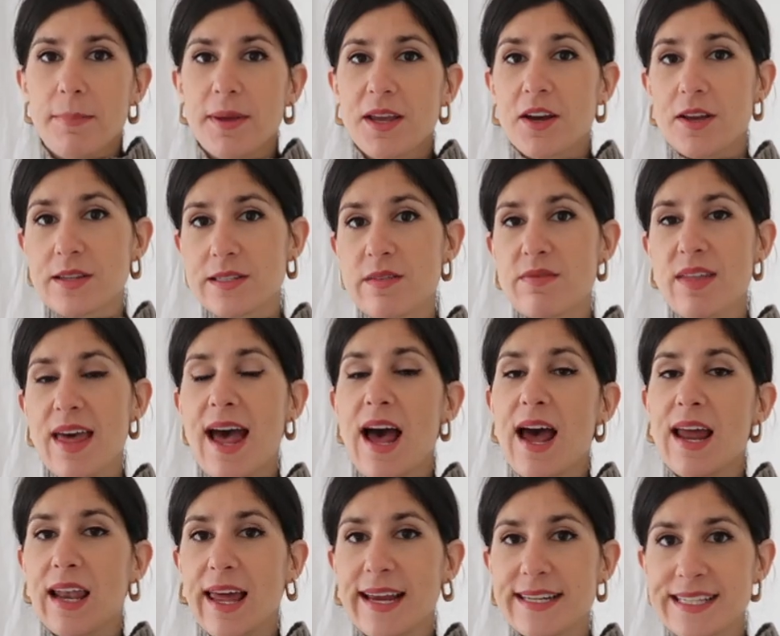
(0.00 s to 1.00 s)
Because of that,
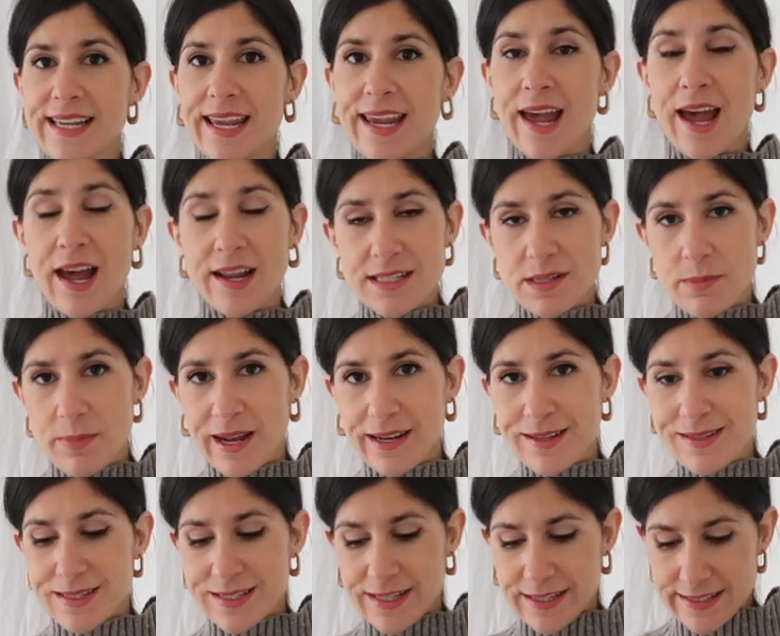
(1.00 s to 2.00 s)
I like to
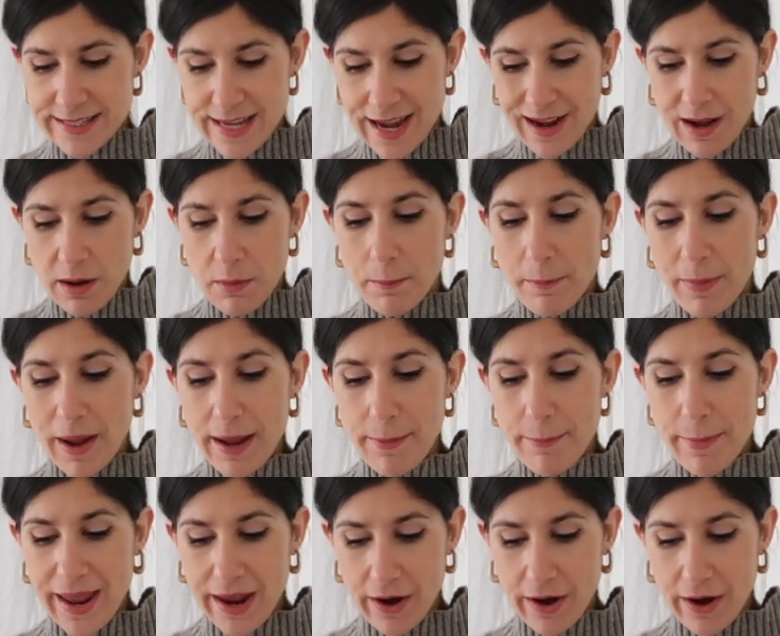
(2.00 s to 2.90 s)
counterbalance things out by